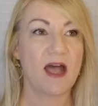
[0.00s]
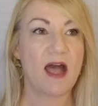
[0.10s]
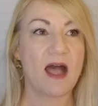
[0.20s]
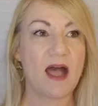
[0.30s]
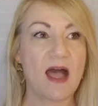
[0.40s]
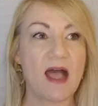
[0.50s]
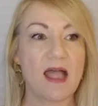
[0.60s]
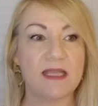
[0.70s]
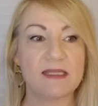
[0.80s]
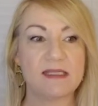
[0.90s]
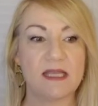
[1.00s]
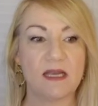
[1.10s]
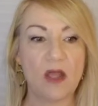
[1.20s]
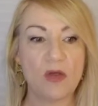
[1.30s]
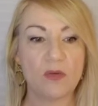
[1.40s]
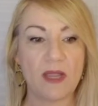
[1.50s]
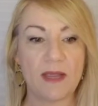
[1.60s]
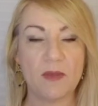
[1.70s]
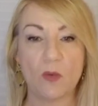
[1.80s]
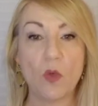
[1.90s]
I said, oh, okay,
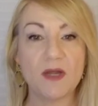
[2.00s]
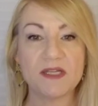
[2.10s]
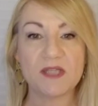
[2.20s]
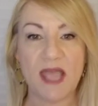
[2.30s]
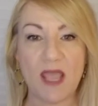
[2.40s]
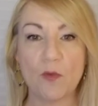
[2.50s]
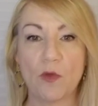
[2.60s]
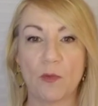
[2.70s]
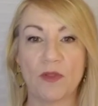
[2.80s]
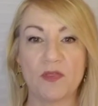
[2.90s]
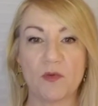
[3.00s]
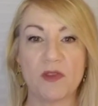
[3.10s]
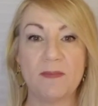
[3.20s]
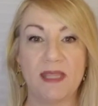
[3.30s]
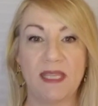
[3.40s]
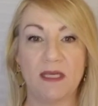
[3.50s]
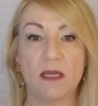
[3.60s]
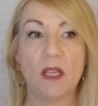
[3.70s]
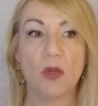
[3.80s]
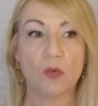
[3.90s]
but what does A113 mean
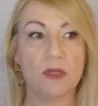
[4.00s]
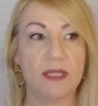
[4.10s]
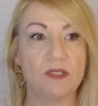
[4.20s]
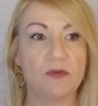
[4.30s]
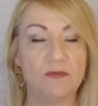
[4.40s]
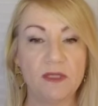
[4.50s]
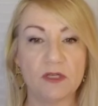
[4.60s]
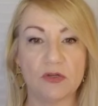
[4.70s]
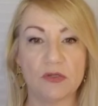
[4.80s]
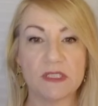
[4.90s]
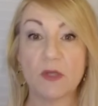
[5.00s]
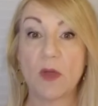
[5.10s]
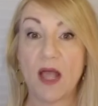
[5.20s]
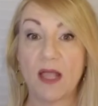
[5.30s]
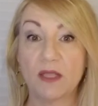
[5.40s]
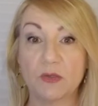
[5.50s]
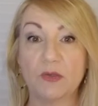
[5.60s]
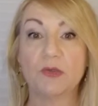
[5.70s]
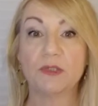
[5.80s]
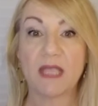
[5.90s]
related to a vehicle? So I
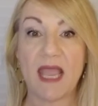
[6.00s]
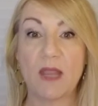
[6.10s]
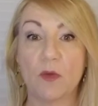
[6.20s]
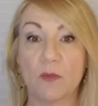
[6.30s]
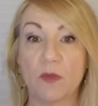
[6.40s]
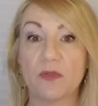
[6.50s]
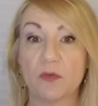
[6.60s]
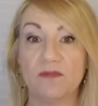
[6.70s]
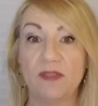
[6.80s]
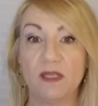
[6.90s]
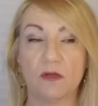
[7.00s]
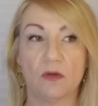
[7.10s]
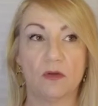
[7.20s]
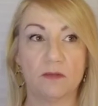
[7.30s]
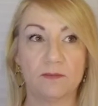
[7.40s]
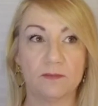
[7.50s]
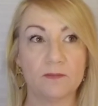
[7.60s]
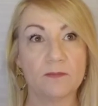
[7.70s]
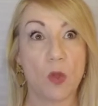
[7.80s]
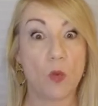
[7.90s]
Googled A113 vehicle.
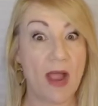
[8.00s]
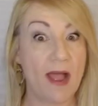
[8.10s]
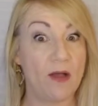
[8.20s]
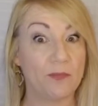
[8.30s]
Wow.